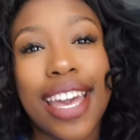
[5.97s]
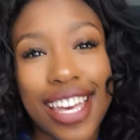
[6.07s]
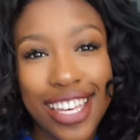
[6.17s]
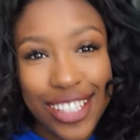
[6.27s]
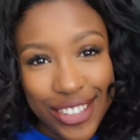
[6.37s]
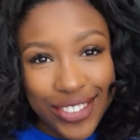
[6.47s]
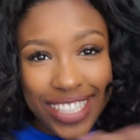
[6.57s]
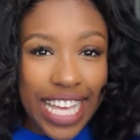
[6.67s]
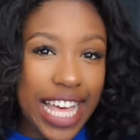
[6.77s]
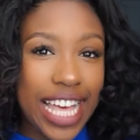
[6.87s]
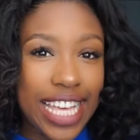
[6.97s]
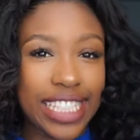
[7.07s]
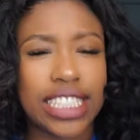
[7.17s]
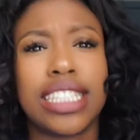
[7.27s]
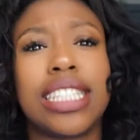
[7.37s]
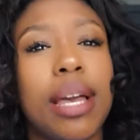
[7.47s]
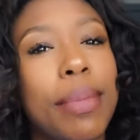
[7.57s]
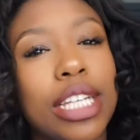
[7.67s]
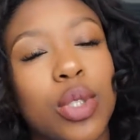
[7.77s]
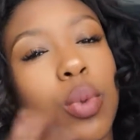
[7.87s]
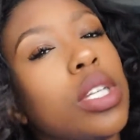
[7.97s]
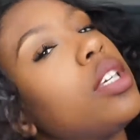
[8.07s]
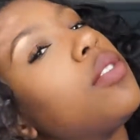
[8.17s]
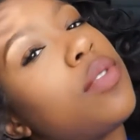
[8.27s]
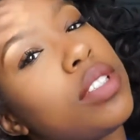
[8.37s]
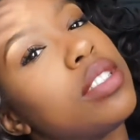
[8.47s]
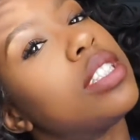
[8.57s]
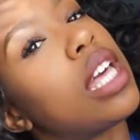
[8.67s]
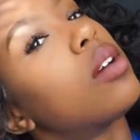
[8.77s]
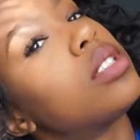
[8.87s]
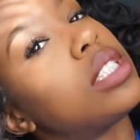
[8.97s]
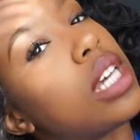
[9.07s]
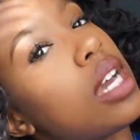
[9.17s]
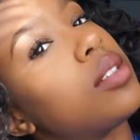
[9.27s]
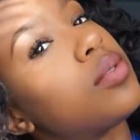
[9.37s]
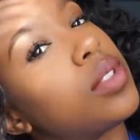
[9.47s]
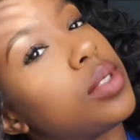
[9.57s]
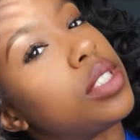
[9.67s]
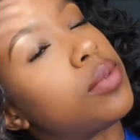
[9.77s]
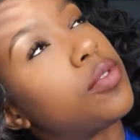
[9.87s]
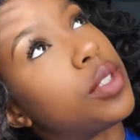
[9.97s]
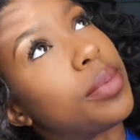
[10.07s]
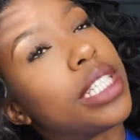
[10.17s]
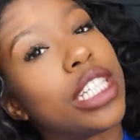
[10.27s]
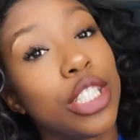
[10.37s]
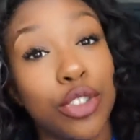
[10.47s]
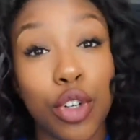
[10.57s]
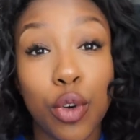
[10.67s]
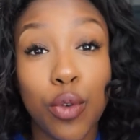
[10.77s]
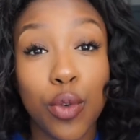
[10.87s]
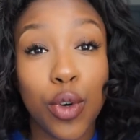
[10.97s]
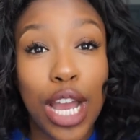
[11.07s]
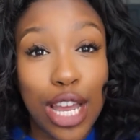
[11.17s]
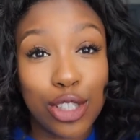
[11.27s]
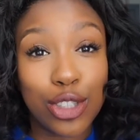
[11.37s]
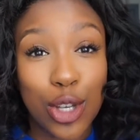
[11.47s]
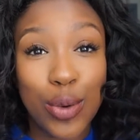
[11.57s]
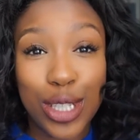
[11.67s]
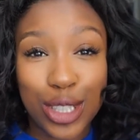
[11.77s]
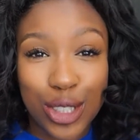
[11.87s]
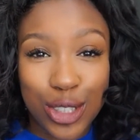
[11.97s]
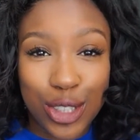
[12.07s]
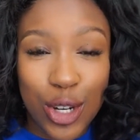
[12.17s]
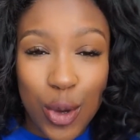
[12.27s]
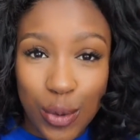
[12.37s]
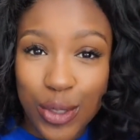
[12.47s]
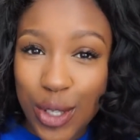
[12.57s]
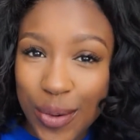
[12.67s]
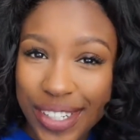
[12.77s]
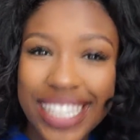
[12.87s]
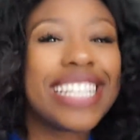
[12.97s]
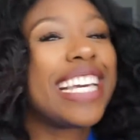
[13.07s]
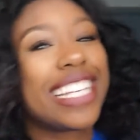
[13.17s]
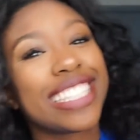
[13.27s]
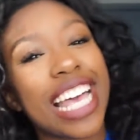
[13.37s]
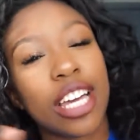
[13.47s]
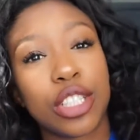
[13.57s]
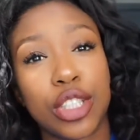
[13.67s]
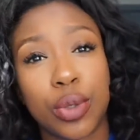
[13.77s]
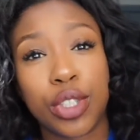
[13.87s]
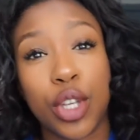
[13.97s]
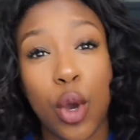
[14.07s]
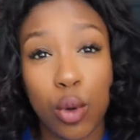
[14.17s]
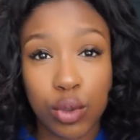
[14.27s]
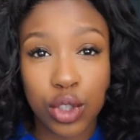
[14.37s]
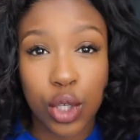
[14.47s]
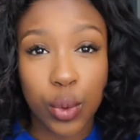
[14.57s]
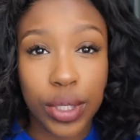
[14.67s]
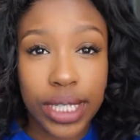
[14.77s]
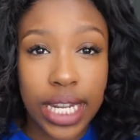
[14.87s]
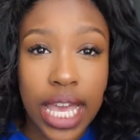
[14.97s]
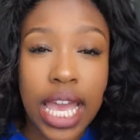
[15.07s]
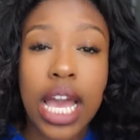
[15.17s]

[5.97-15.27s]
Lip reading: Hey you guys, this is like my 25,000th time filming the intro for how to sew in your own sewing. Yes, how to sew in your own sewing.